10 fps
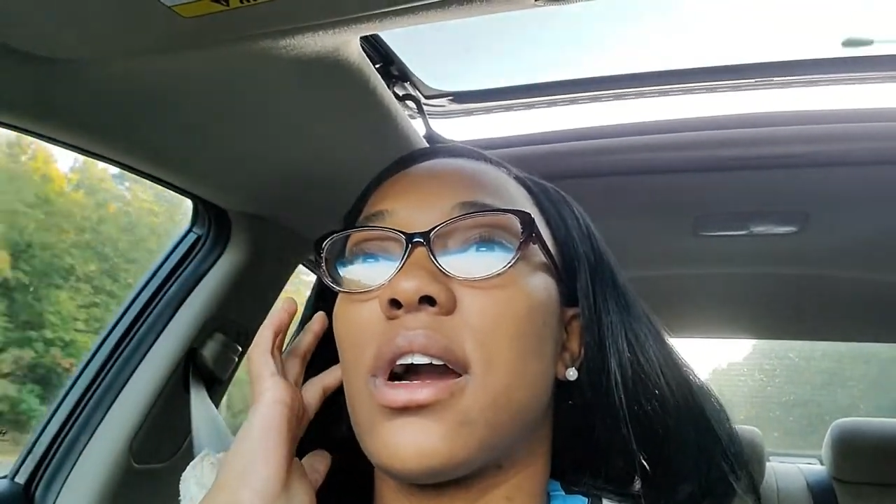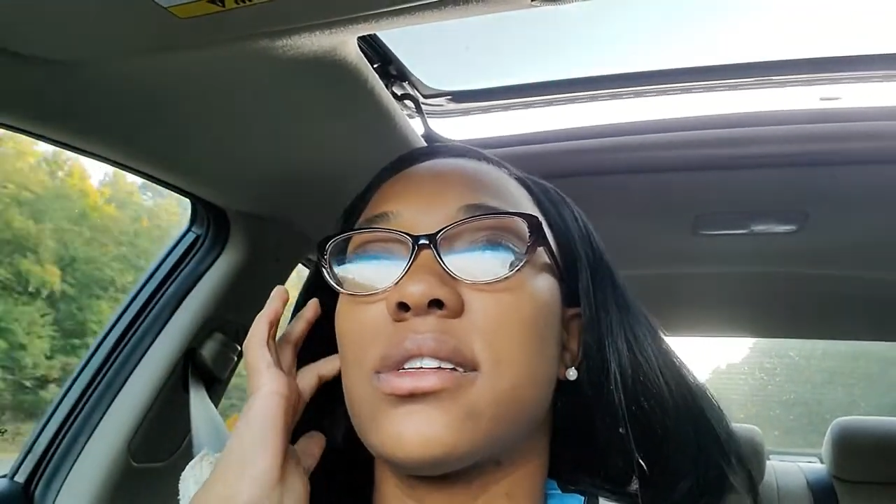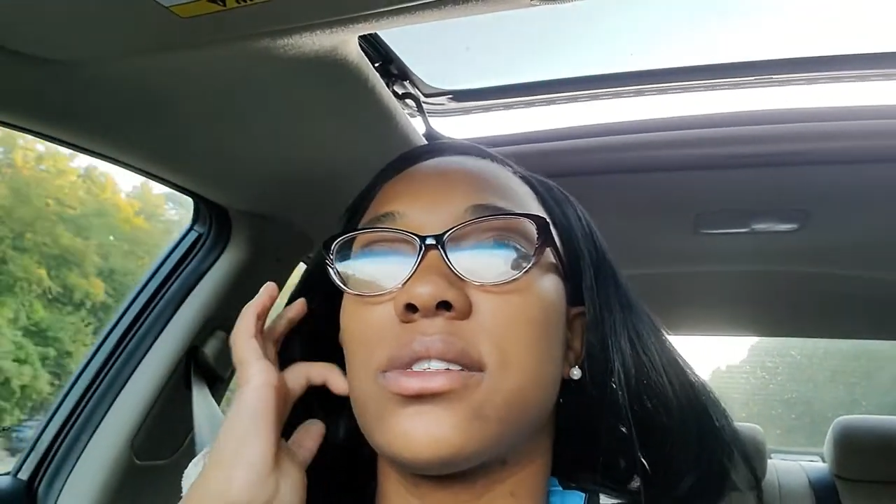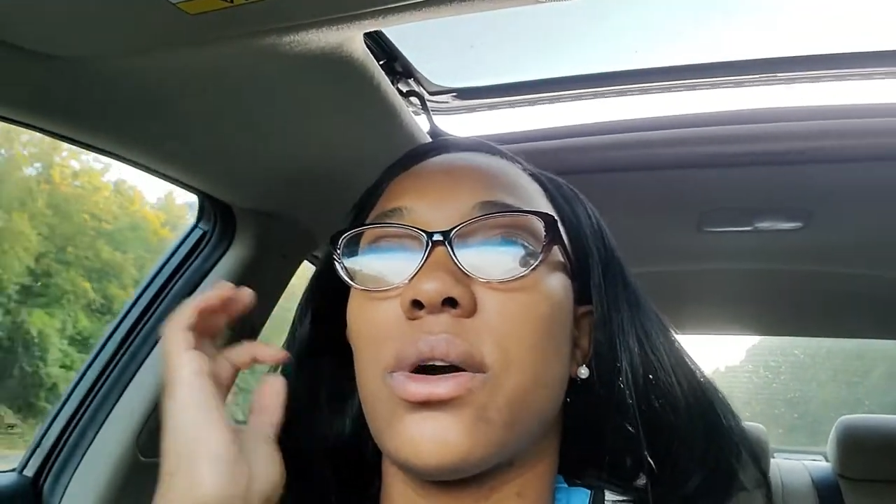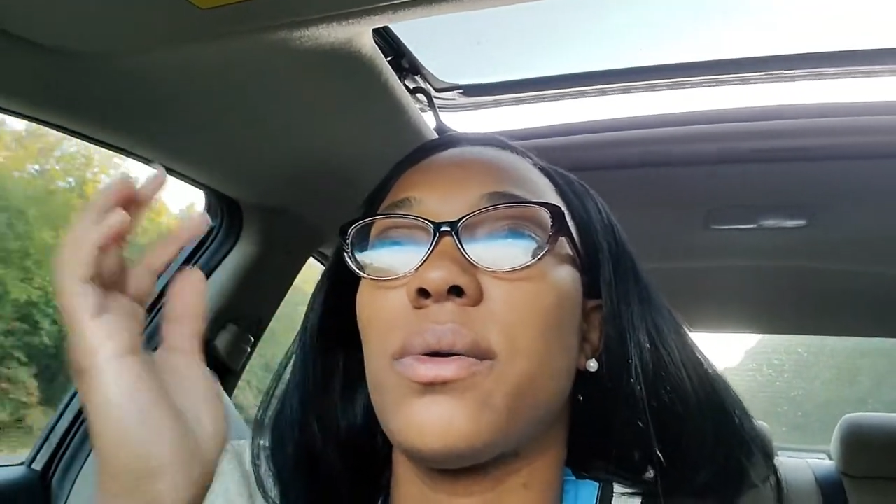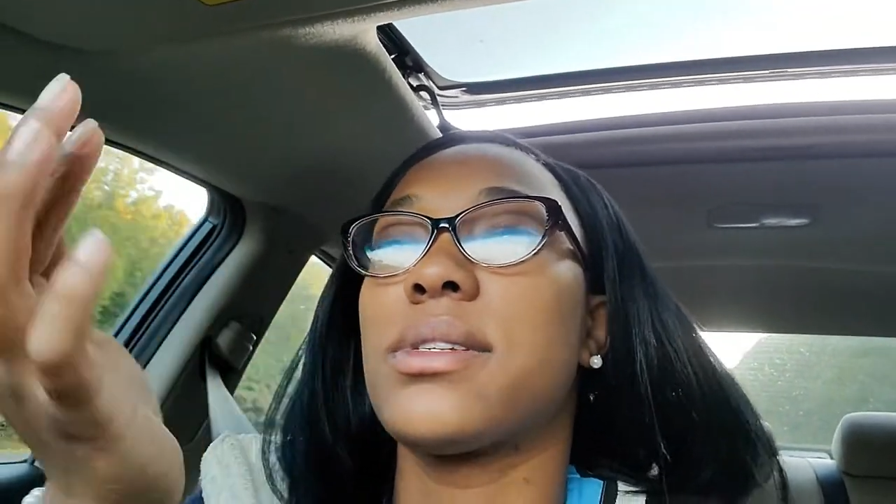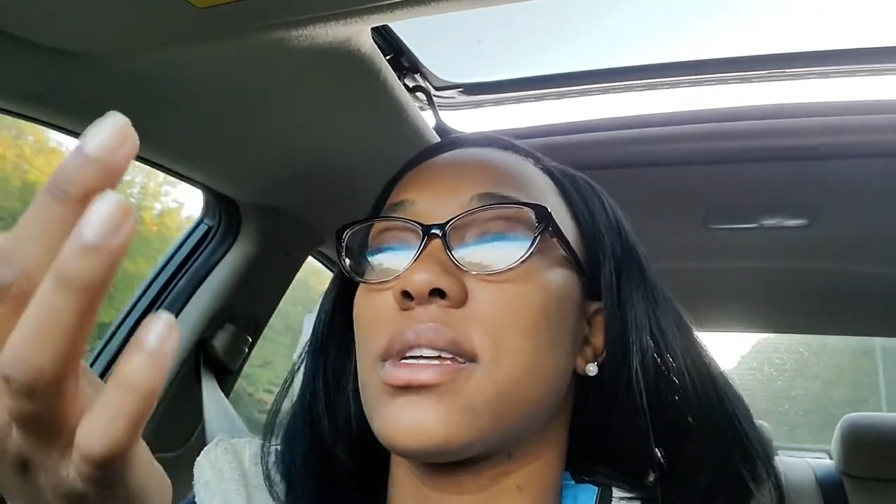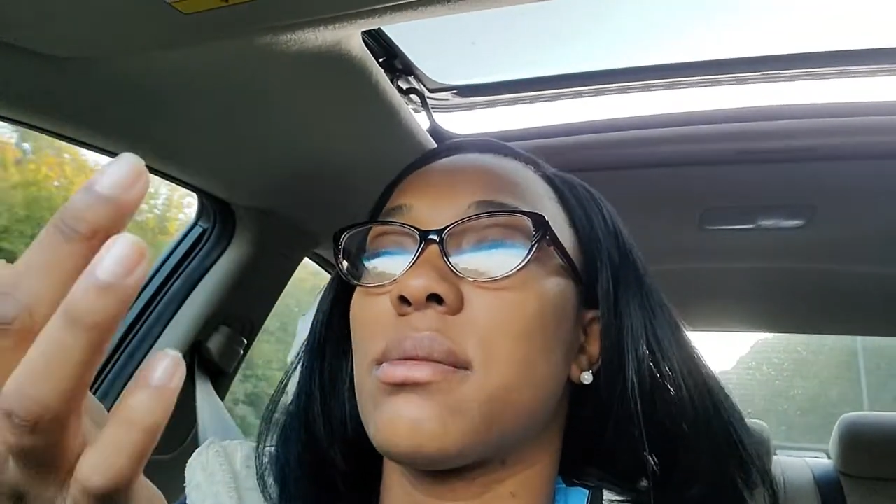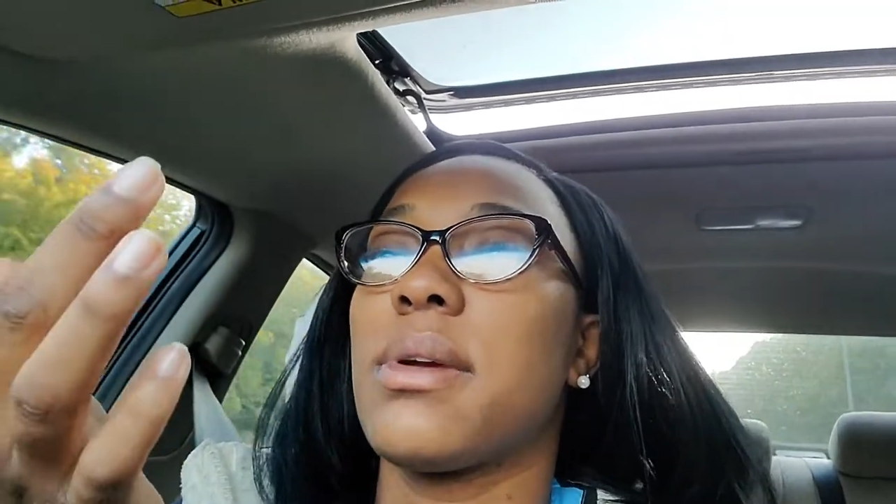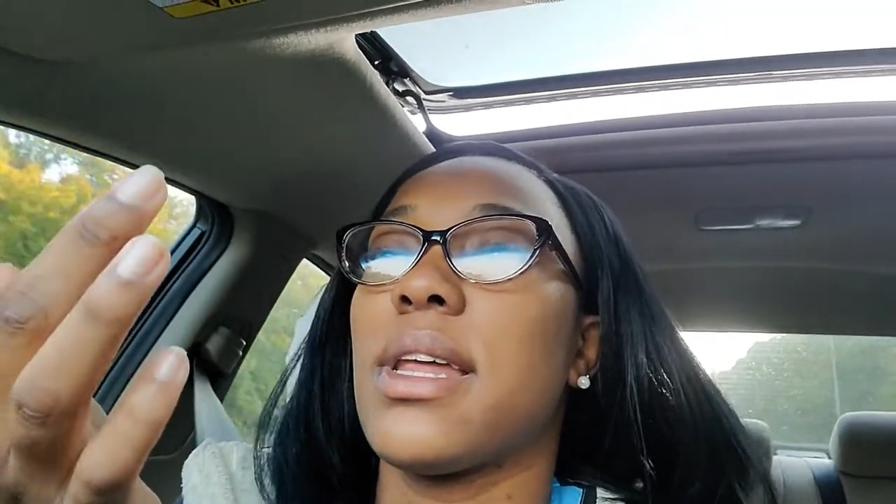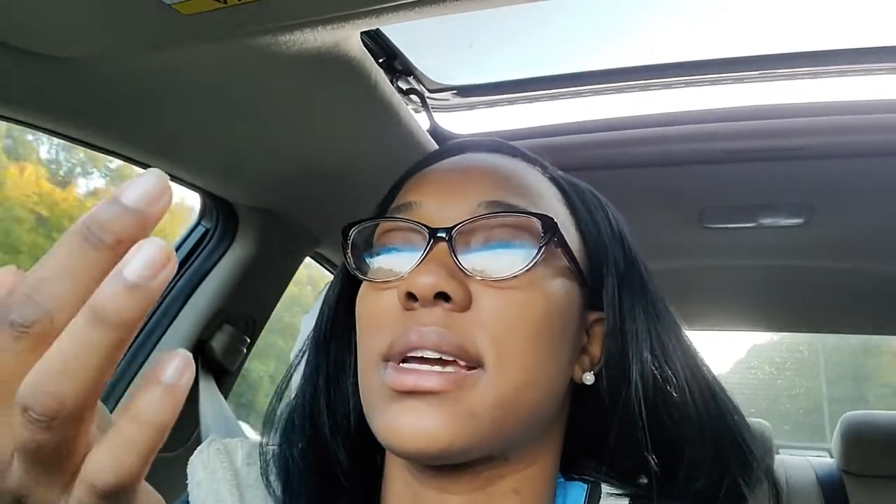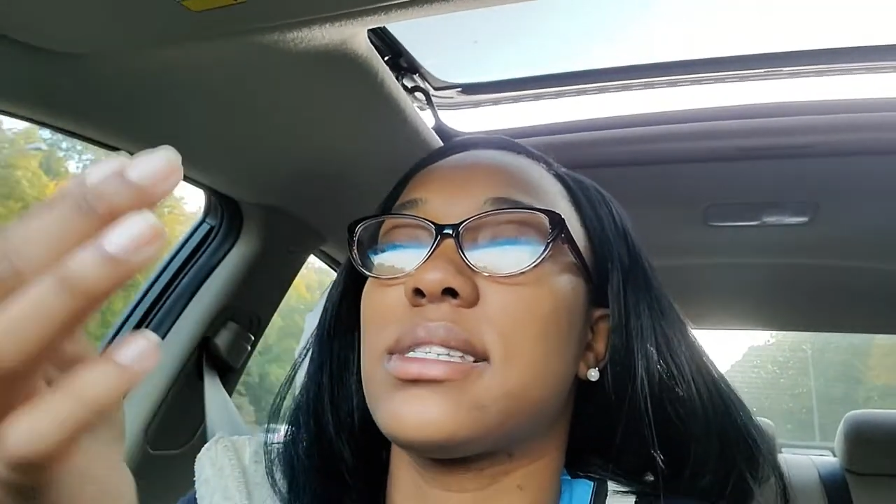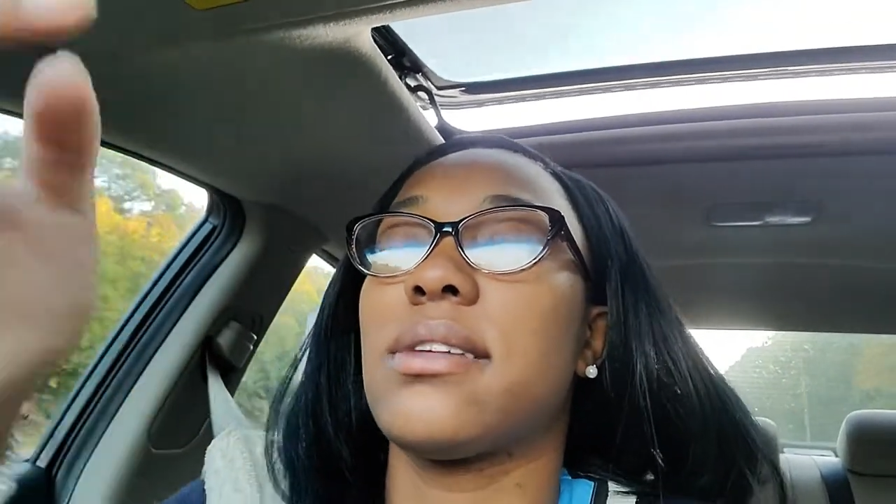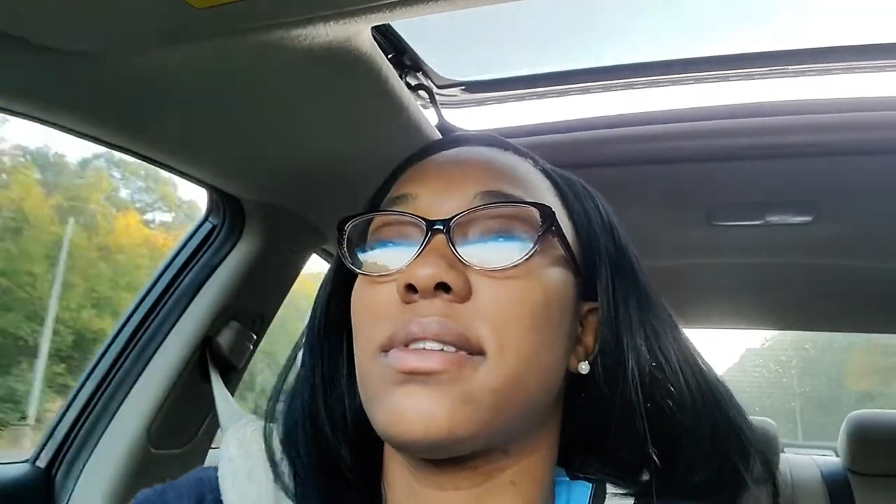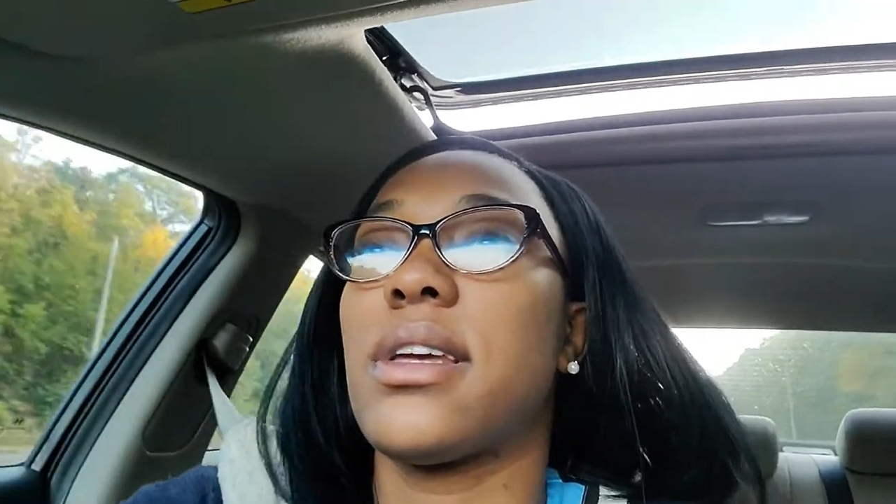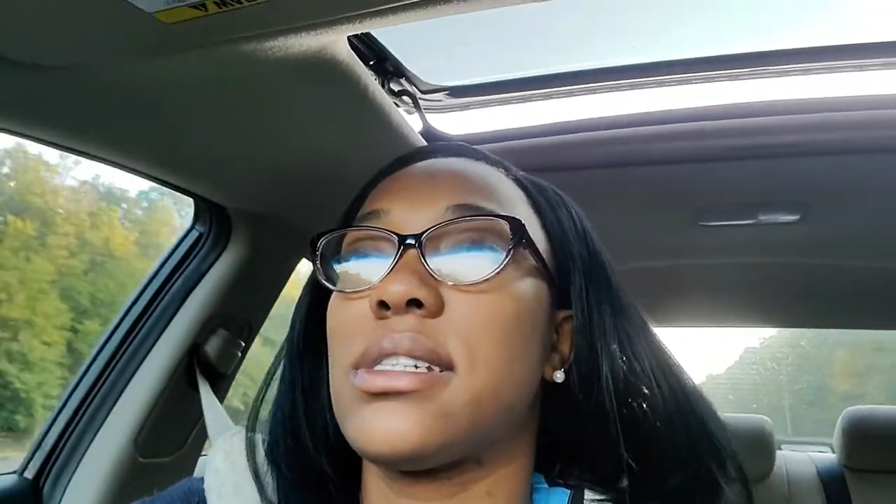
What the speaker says: There's always going to be negativity.